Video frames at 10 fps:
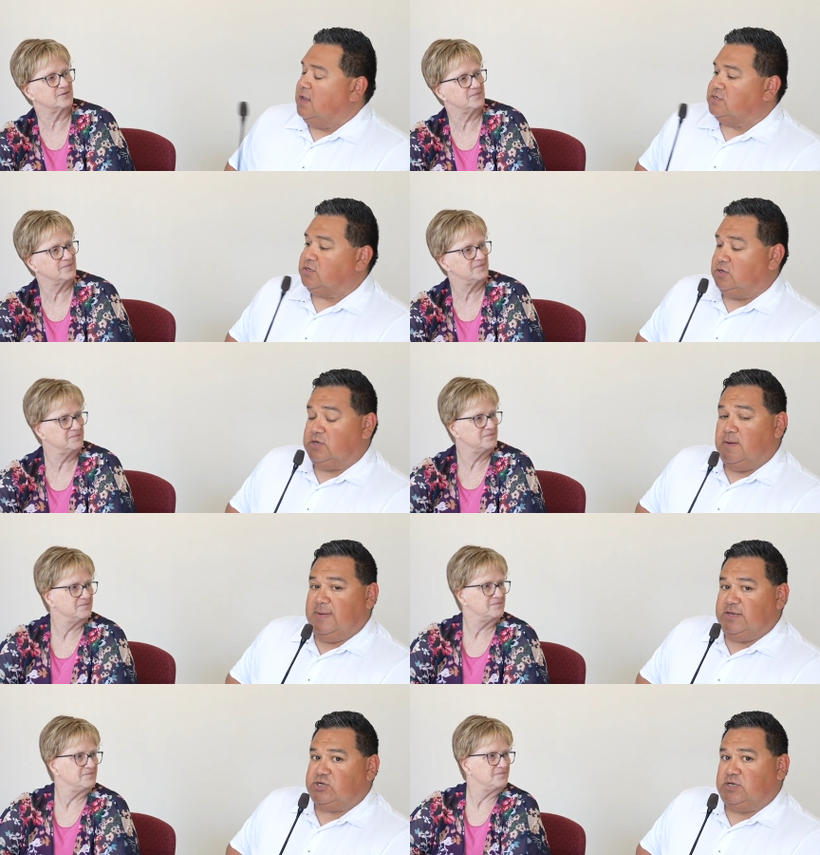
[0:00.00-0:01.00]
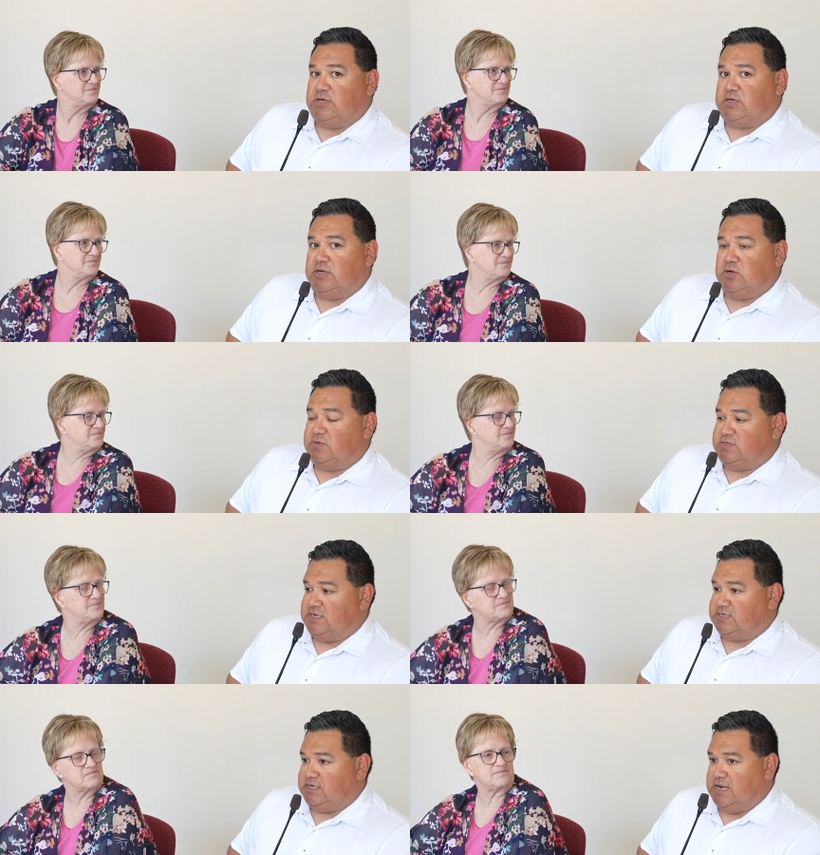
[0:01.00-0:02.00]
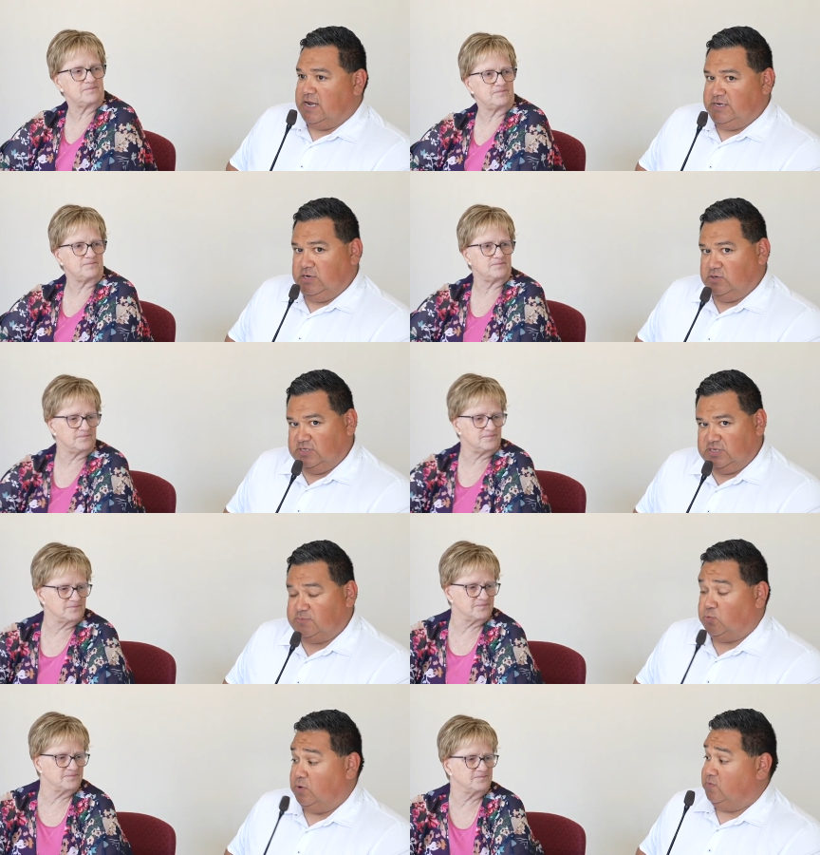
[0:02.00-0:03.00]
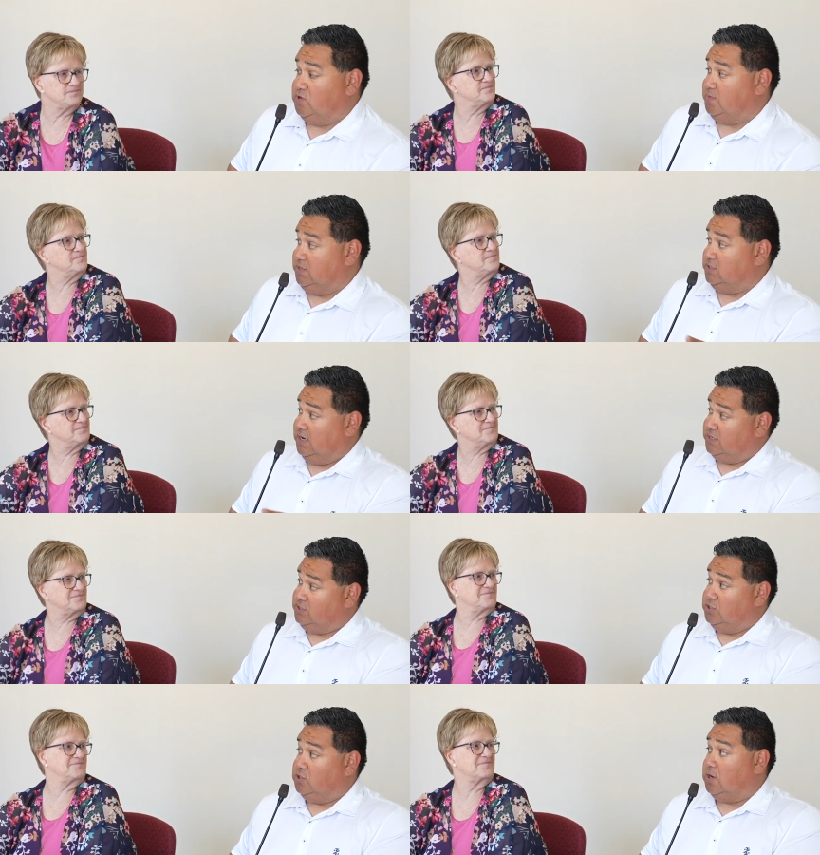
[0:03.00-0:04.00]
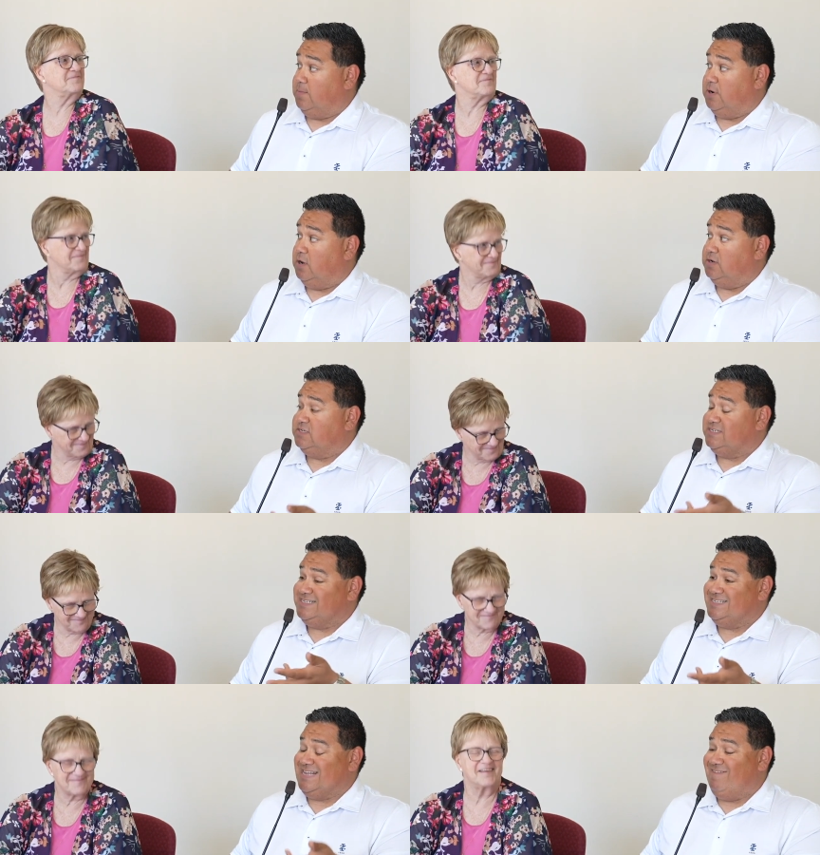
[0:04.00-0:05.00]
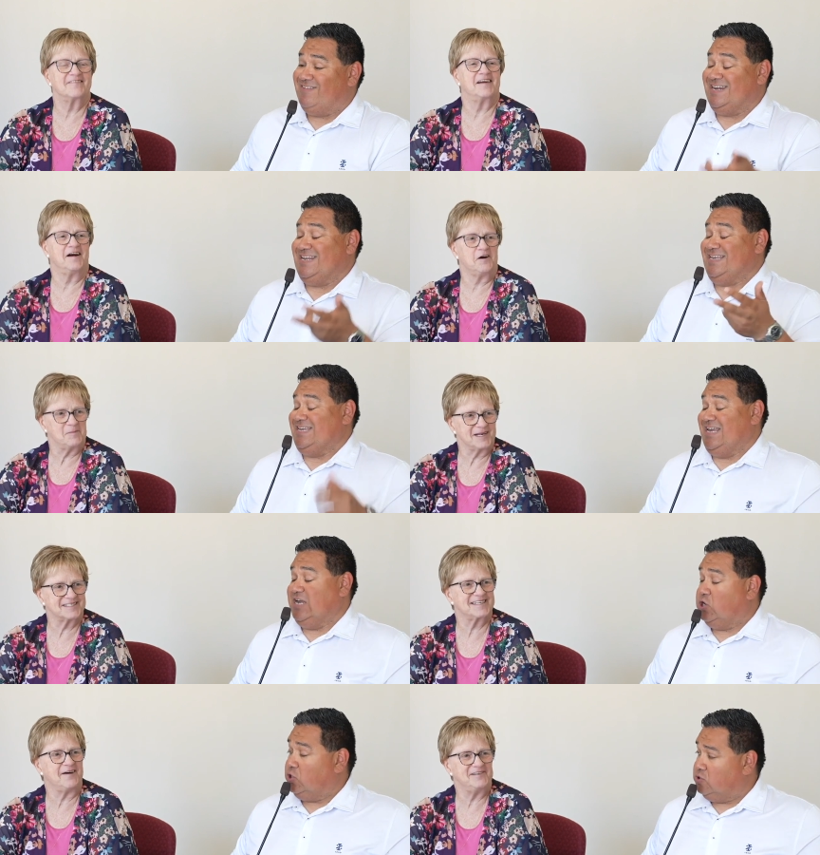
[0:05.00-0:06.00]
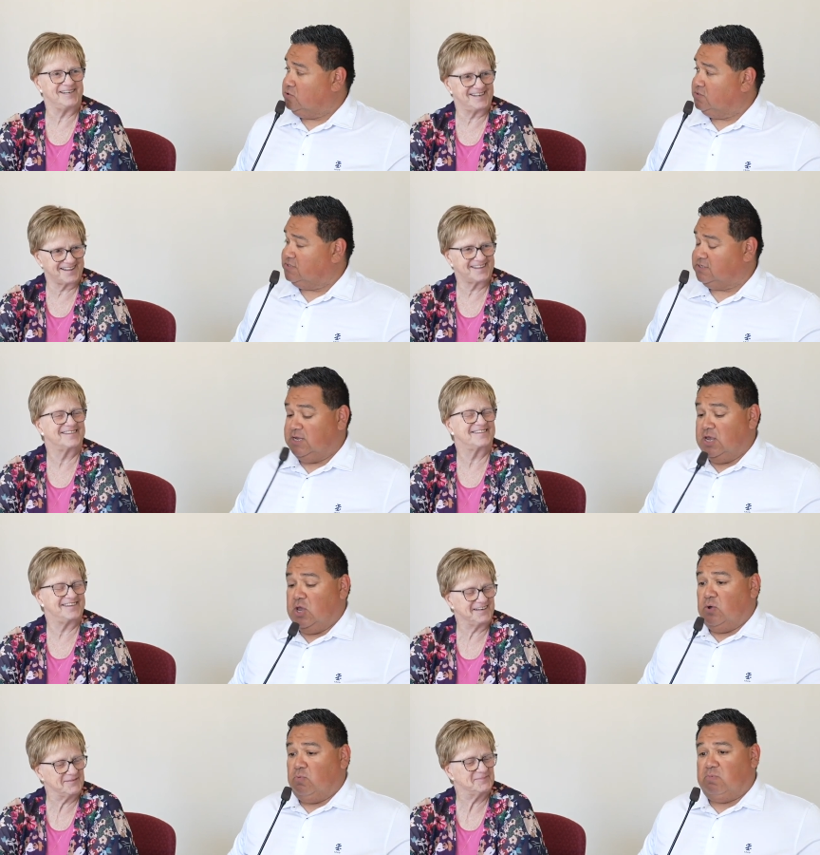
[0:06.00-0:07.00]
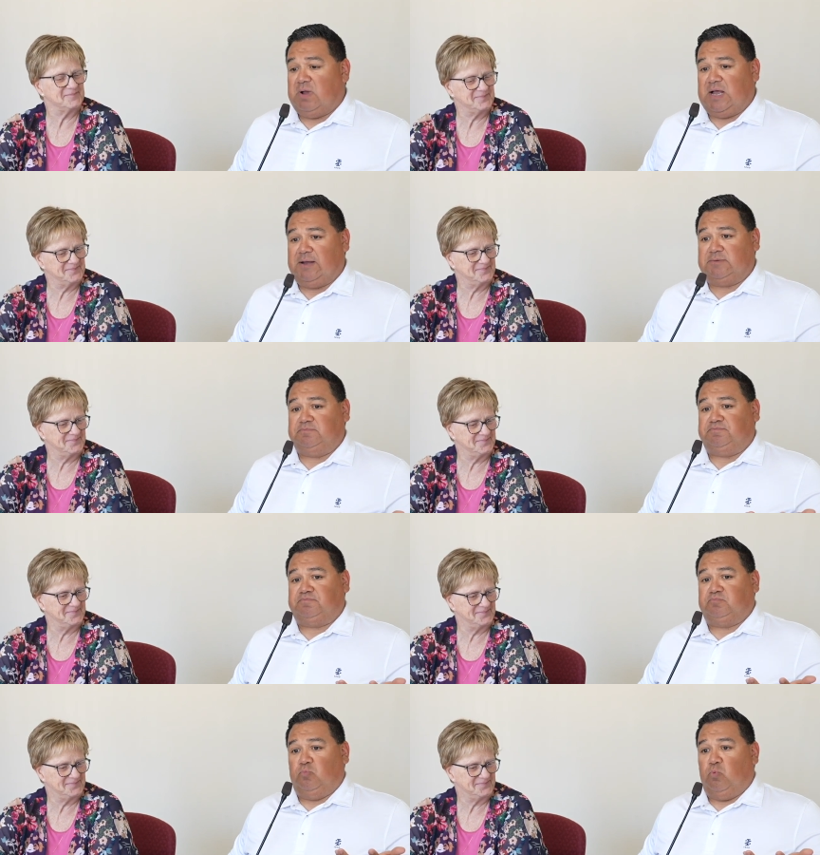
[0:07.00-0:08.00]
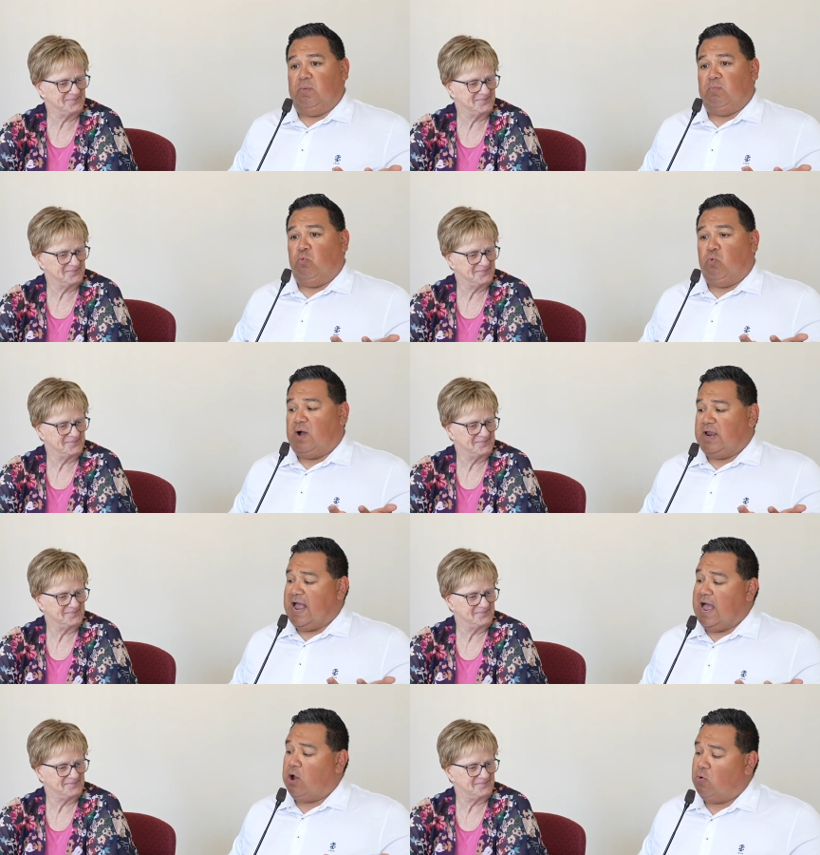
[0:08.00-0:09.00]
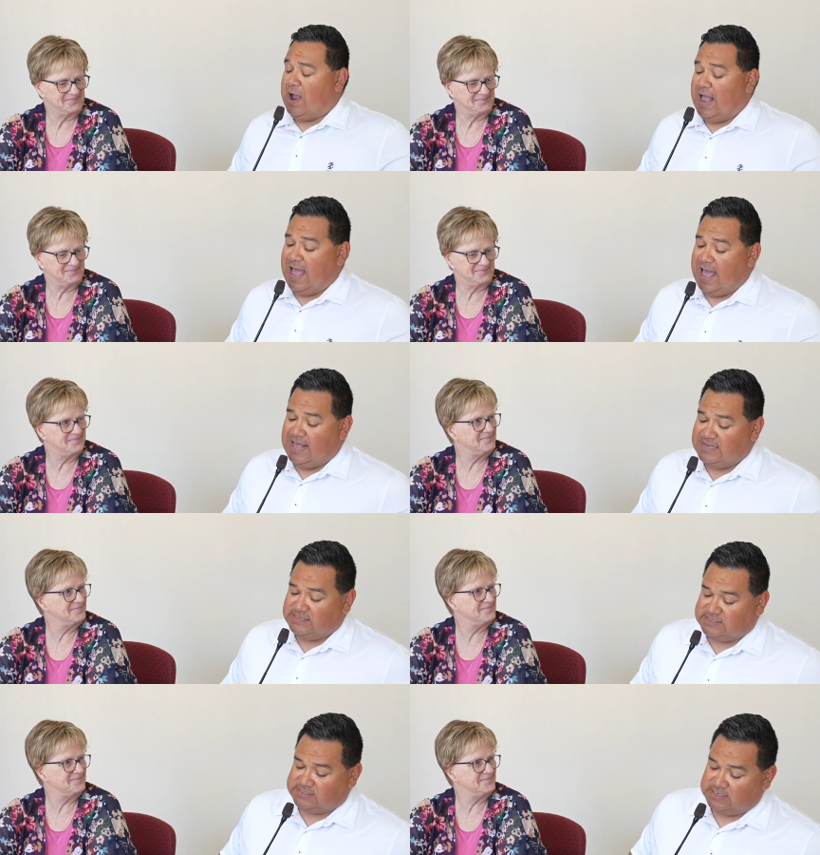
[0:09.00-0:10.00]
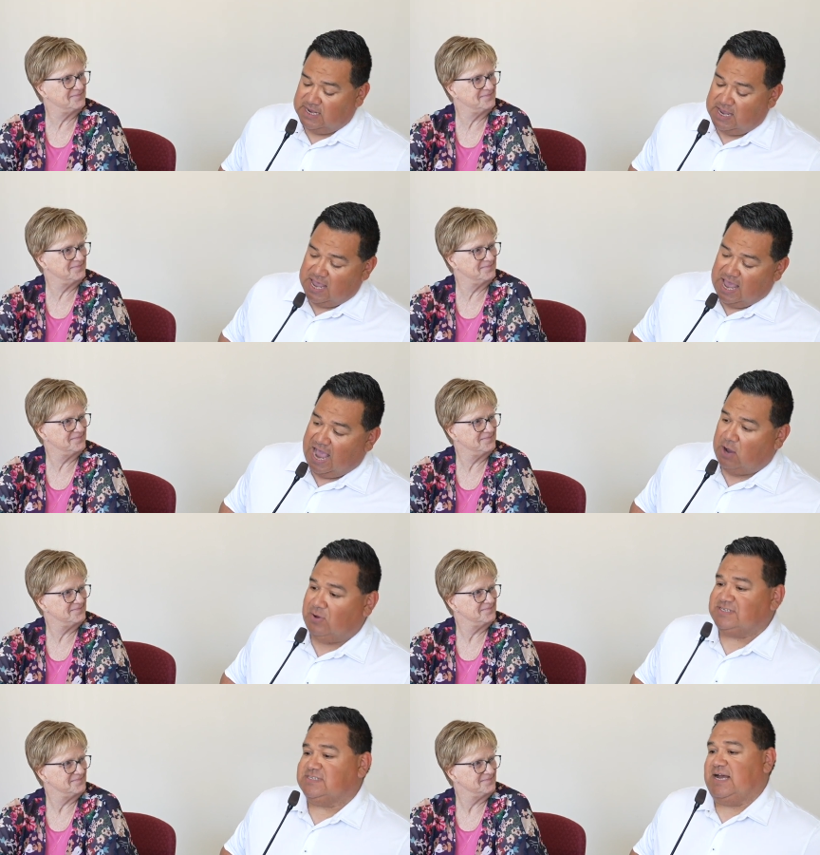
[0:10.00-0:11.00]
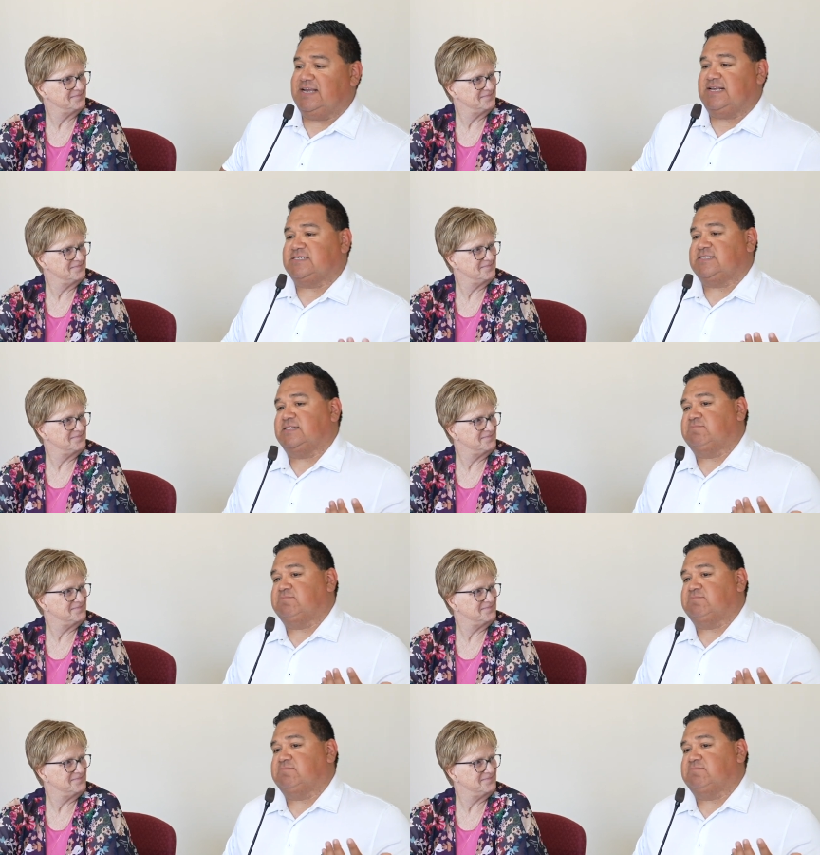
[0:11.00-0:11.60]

Speaker 1: So you mentioned, you know, the 69 years at this point, which means next year coming on 70 years. Uh, what? How has how has the I guess